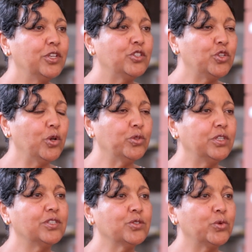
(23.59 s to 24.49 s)
So
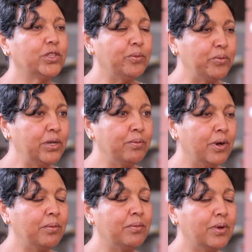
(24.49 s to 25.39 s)
this is what the
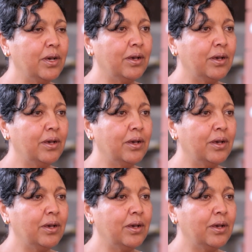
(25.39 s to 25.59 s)
minimum